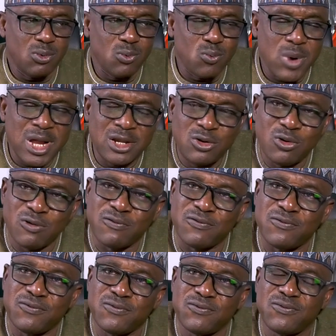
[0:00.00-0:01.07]
One of
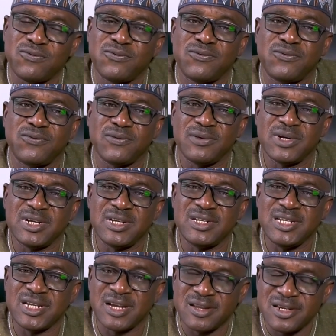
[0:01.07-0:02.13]

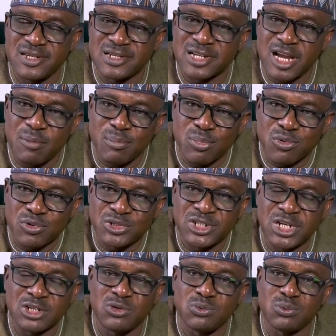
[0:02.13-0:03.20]
the critical
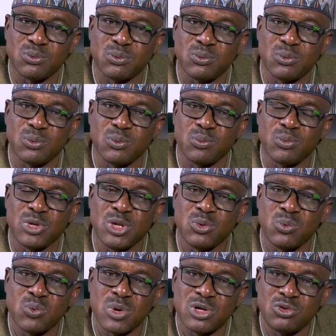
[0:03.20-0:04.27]
projects we
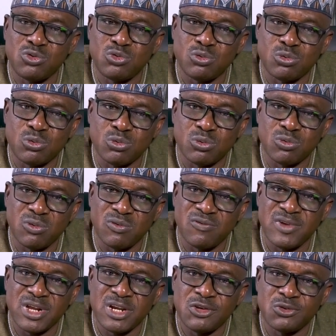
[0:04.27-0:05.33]
want to
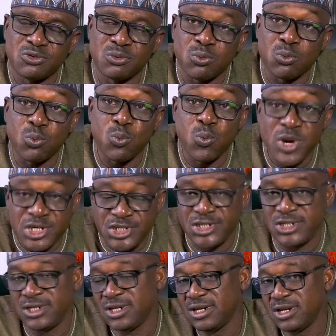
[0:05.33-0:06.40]
very soon,
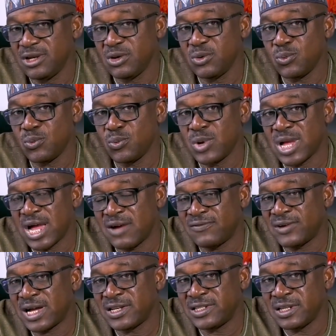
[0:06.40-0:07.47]
which we have
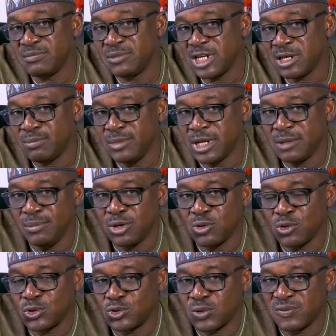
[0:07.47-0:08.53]
attended, but
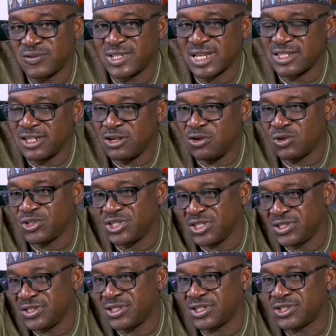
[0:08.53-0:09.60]
because of certain
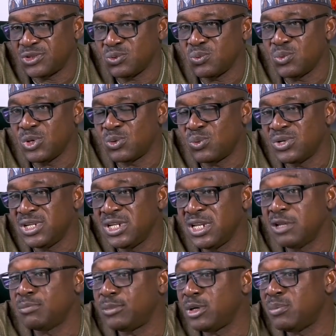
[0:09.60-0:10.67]
logistics, we couldn't
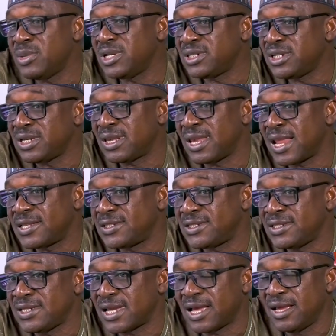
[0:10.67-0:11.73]
implement it last
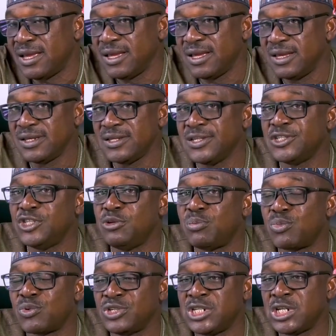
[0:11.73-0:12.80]
year, is the
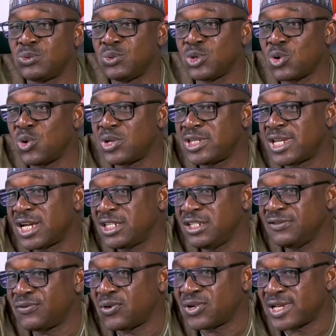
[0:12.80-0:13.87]
project we call
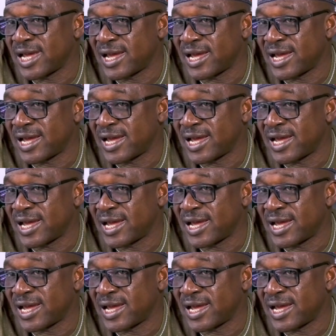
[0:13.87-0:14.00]
30 for